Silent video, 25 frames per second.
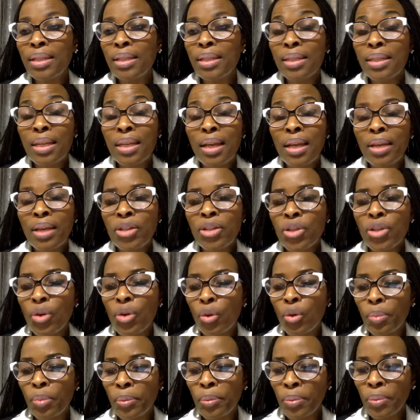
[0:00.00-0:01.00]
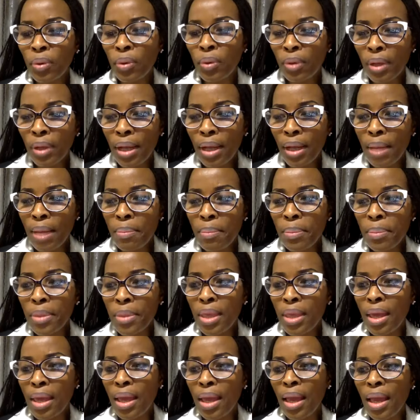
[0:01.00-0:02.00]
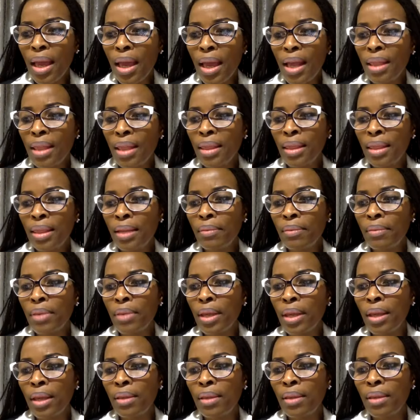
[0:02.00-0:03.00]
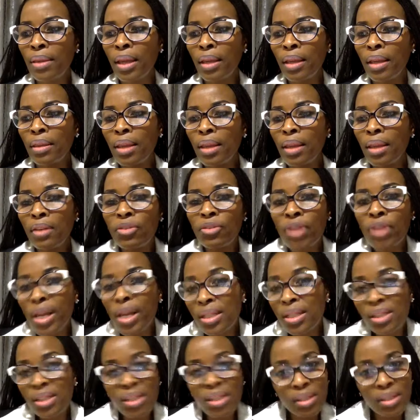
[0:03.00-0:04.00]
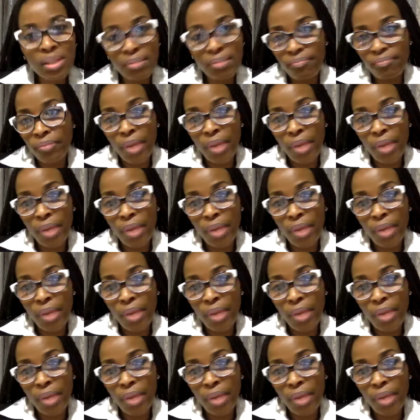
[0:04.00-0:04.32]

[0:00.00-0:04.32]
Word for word: it's an ngo people come there and they, they they dress just